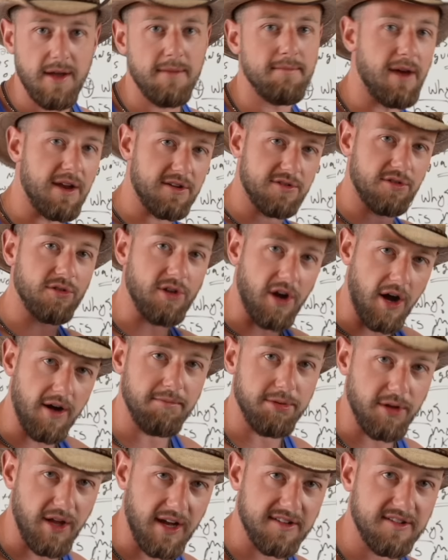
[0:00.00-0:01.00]
Mental
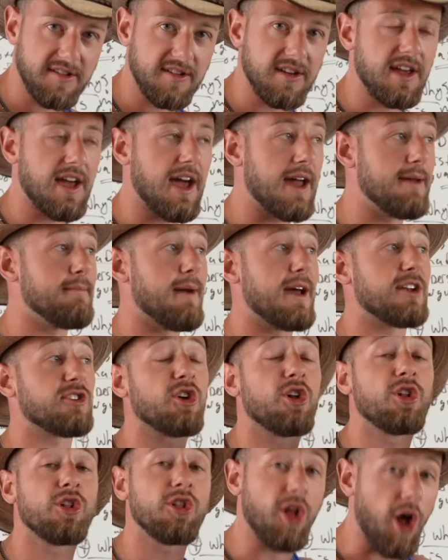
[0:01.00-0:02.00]
complexity and
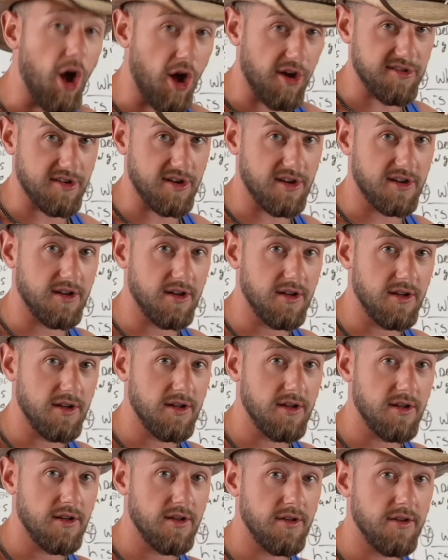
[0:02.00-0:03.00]
mental logic,
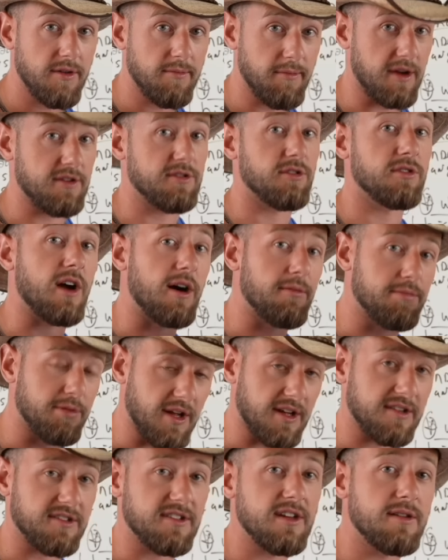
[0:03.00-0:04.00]
mental
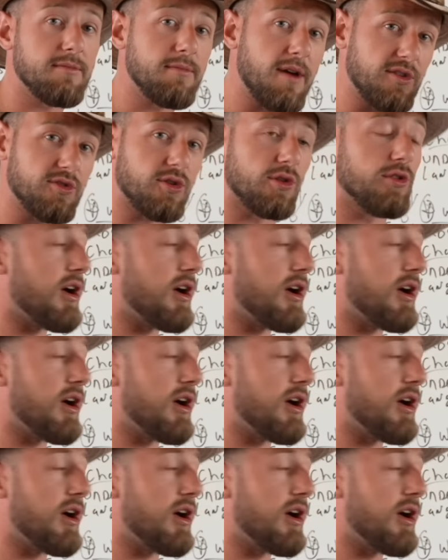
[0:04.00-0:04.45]
complexity and mental